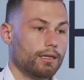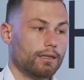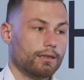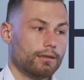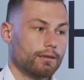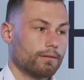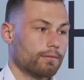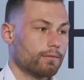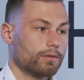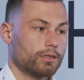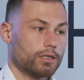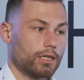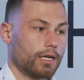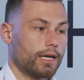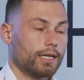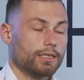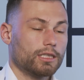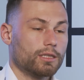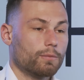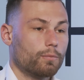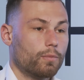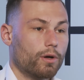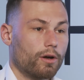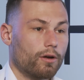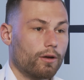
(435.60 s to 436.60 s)
As the
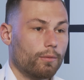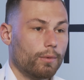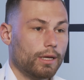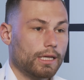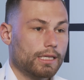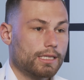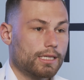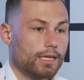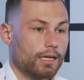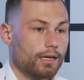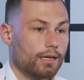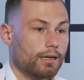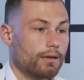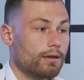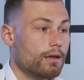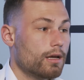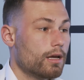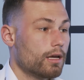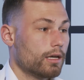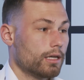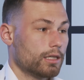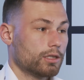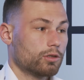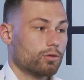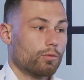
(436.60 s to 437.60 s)
sales grew monthly,
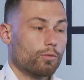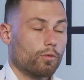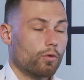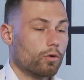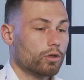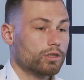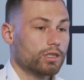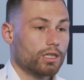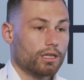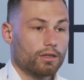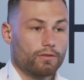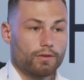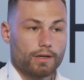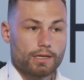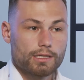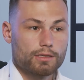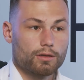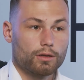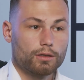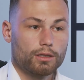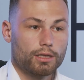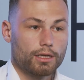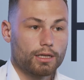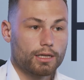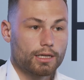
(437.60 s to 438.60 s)
so did the orders.
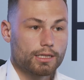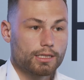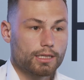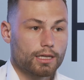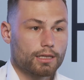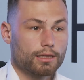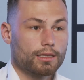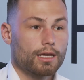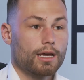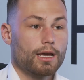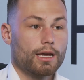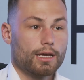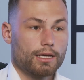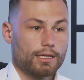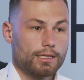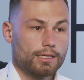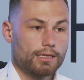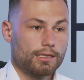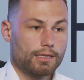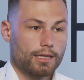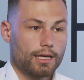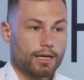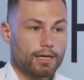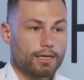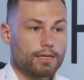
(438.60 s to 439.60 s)
Today, this
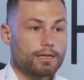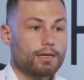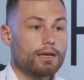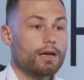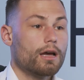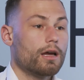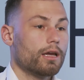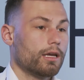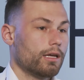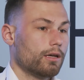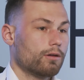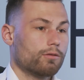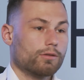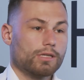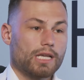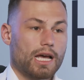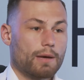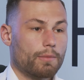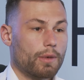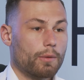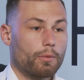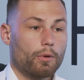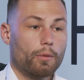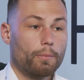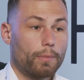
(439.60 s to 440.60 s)
partner is
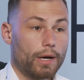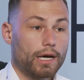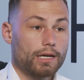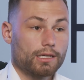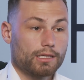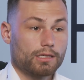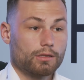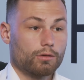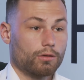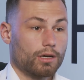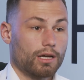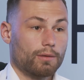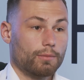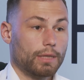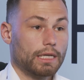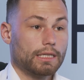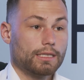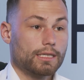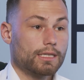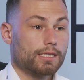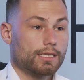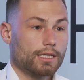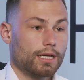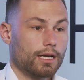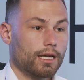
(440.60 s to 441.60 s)
thus our biggest
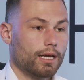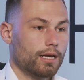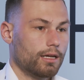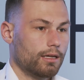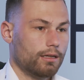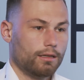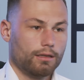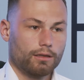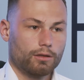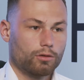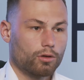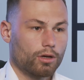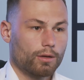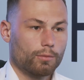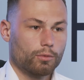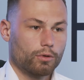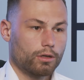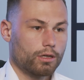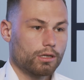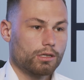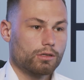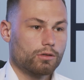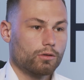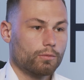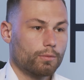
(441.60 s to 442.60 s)
franchise that now
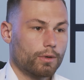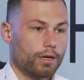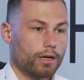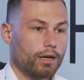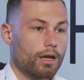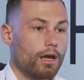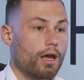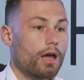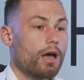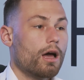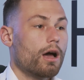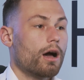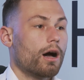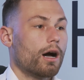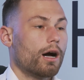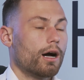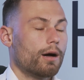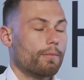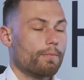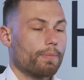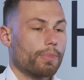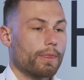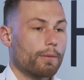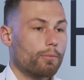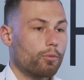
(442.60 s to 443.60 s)
regularly orders
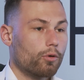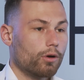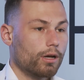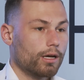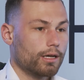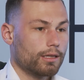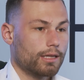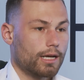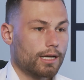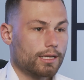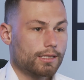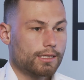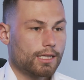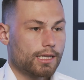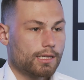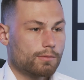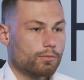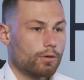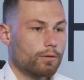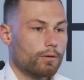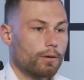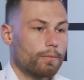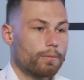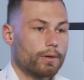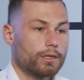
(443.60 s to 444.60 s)
several hundred
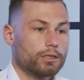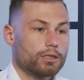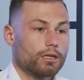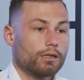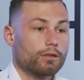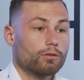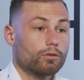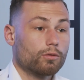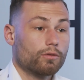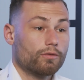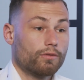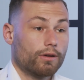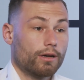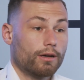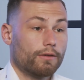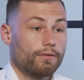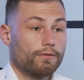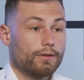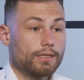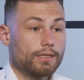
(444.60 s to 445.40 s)
items per month.